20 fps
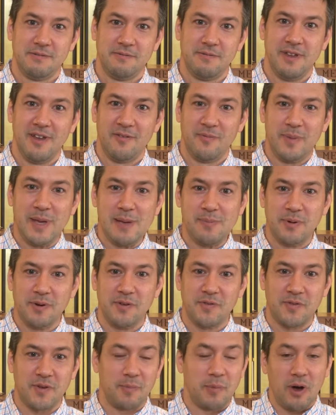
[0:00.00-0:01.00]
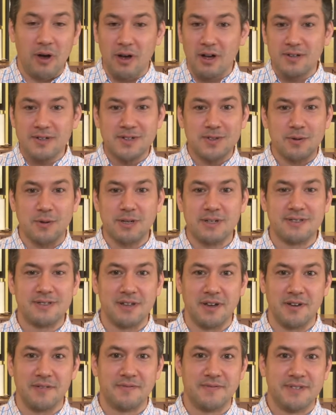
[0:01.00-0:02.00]
We have people from all sorts
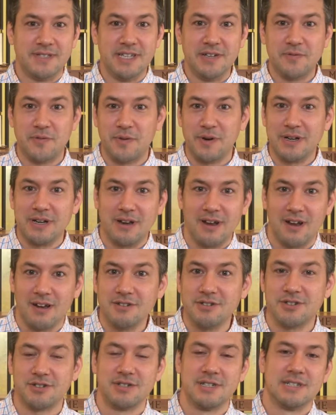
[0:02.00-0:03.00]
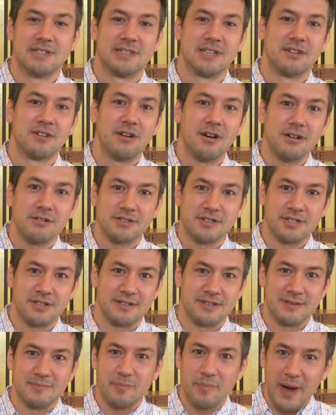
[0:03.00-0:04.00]
of different countries and
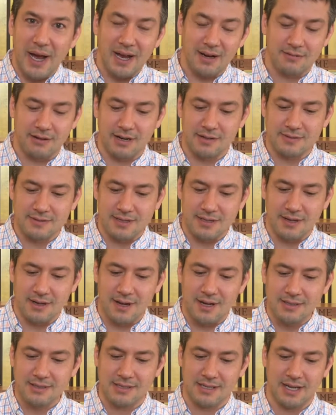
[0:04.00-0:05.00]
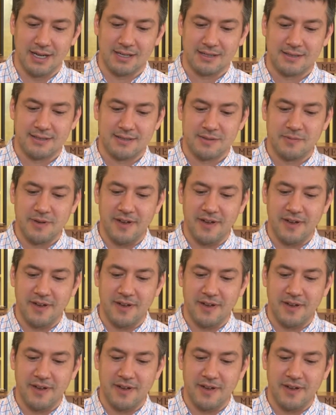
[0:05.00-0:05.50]
cultures and backgrounds and contexts.